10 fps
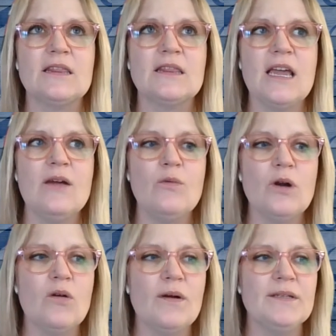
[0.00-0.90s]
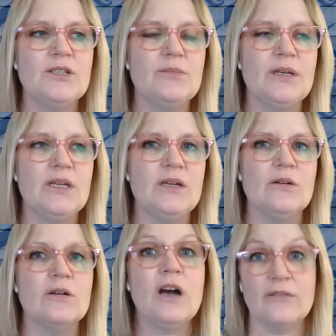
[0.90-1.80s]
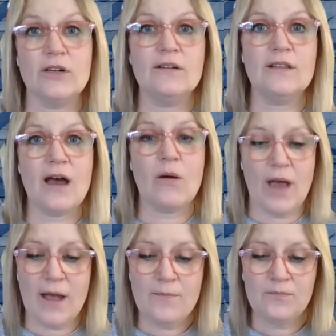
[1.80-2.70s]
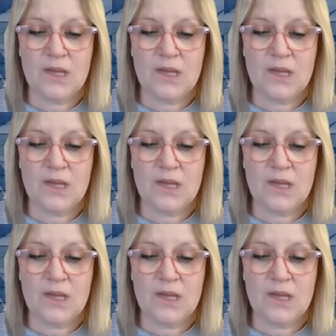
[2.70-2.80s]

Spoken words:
they weren't going to be governed that way.